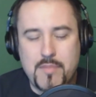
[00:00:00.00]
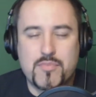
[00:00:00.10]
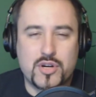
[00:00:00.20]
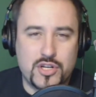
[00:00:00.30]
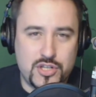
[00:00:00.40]

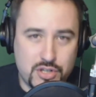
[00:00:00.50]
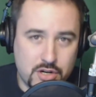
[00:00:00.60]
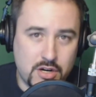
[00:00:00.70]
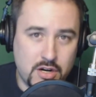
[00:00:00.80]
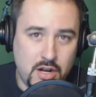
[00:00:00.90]
pretty
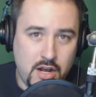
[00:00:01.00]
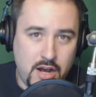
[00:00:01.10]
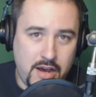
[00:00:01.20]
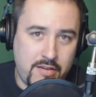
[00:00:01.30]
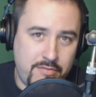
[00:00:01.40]
sure
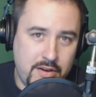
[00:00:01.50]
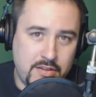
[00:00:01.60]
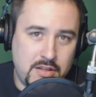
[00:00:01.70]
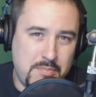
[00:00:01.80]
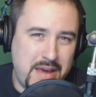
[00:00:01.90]
I have
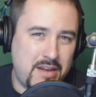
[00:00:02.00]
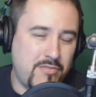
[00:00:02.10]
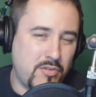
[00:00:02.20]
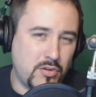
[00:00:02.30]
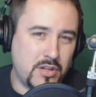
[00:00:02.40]
found that the
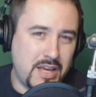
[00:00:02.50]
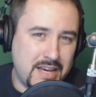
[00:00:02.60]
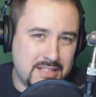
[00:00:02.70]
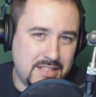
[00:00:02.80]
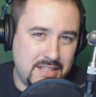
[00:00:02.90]
manifold
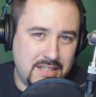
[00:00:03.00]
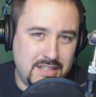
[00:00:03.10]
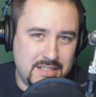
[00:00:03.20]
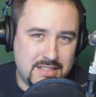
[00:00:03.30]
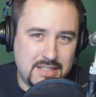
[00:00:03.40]
gasket
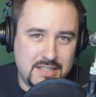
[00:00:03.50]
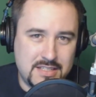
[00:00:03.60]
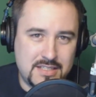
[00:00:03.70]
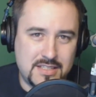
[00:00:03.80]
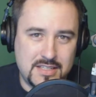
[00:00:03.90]

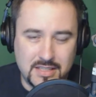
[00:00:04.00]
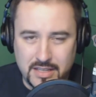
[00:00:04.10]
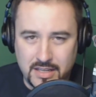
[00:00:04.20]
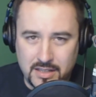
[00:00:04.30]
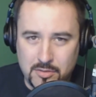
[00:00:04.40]
is
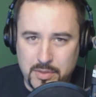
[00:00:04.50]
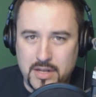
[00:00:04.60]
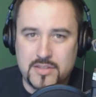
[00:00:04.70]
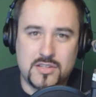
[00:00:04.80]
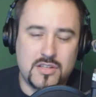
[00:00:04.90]
leaking a little bit.
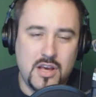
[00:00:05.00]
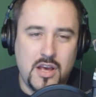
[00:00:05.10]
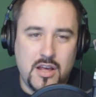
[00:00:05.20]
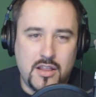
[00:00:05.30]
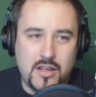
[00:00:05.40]
Now, this is
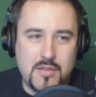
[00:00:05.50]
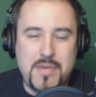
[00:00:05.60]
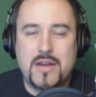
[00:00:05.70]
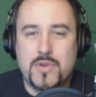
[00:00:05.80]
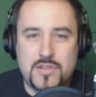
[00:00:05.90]
the
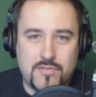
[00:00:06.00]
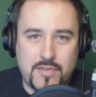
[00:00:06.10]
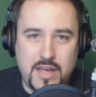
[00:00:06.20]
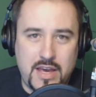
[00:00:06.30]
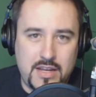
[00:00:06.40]
main reason
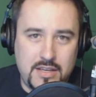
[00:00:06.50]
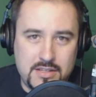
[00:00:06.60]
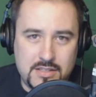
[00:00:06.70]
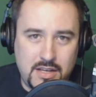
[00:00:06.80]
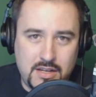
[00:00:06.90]
for that
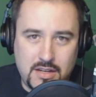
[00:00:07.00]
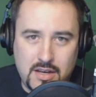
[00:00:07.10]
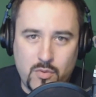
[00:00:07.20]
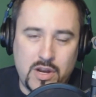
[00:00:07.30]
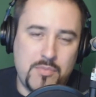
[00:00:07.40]
is
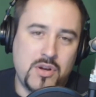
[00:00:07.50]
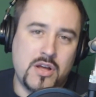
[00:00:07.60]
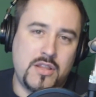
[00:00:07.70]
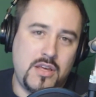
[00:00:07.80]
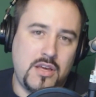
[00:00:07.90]
that when I put
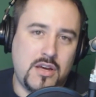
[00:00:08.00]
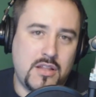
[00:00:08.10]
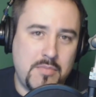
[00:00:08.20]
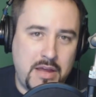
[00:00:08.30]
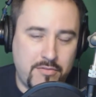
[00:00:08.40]
on
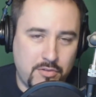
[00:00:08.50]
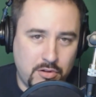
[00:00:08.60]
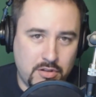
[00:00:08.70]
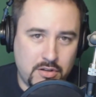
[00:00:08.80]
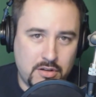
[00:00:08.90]
the
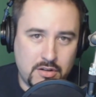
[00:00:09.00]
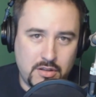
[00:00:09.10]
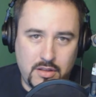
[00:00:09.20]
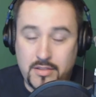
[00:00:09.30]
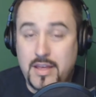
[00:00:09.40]
manifold or
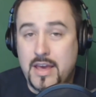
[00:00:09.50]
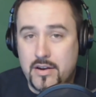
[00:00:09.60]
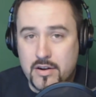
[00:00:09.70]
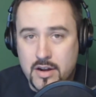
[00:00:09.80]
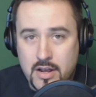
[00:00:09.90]
the
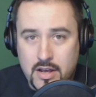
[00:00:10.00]
header.